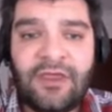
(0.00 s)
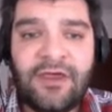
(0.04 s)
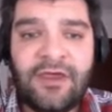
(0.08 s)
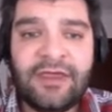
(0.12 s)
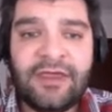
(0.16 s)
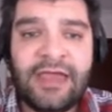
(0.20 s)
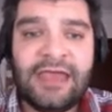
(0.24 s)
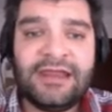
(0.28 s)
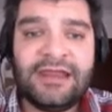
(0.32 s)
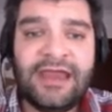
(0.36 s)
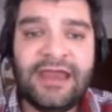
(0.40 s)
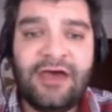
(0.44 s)

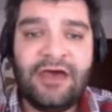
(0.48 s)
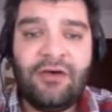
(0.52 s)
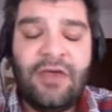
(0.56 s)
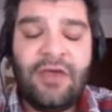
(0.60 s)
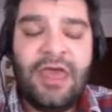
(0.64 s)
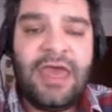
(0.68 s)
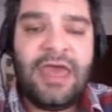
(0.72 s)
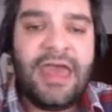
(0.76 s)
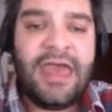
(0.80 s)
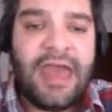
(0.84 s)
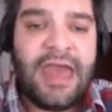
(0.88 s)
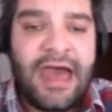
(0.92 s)
Okay, now,
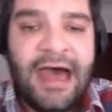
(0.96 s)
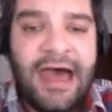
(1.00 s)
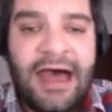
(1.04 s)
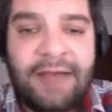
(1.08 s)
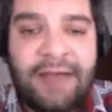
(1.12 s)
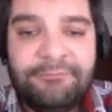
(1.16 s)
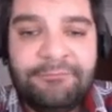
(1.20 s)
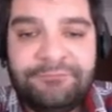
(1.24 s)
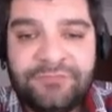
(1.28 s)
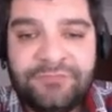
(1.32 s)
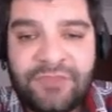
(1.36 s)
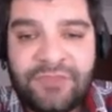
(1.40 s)

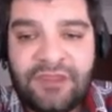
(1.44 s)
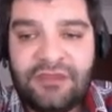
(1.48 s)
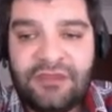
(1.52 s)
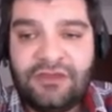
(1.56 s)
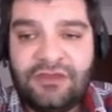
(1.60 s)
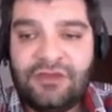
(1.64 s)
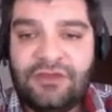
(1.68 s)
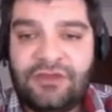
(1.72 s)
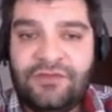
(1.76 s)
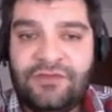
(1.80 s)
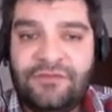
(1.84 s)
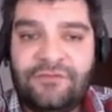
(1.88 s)

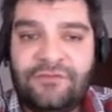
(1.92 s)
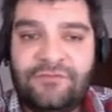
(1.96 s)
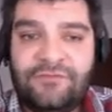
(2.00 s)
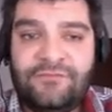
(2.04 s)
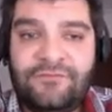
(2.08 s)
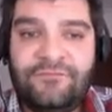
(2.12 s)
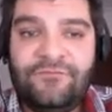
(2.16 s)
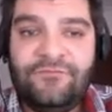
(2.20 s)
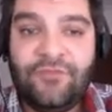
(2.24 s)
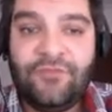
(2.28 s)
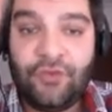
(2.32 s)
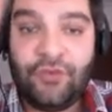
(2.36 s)

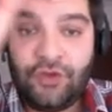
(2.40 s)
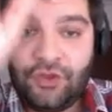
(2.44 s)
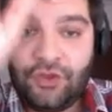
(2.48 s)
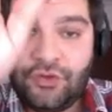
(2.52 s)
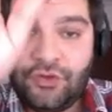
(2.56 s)
for